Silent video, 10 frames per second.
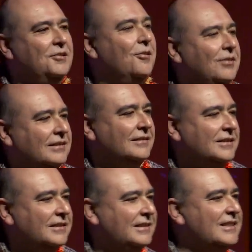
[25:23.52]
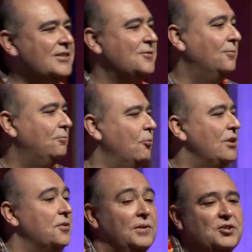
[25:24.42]
No, this is
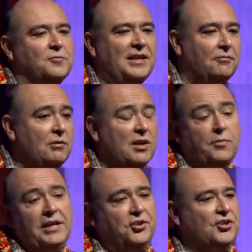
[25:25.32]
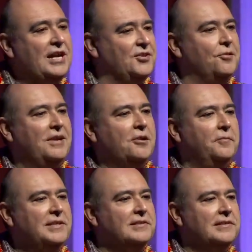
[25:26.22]
one of the reasons, by the way, why Radio Shack's going out
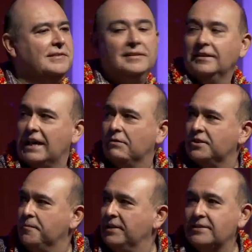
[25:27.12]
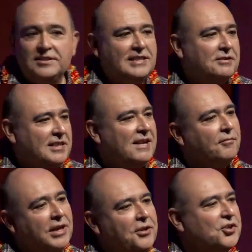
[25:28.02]
of business. That was their business. That was a
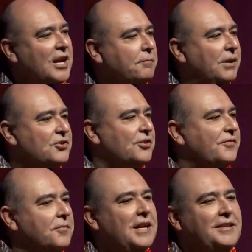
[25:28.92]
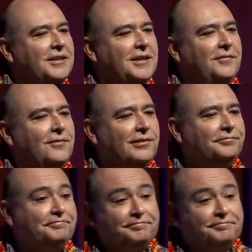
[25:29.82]
Radio Shack picture from 1984.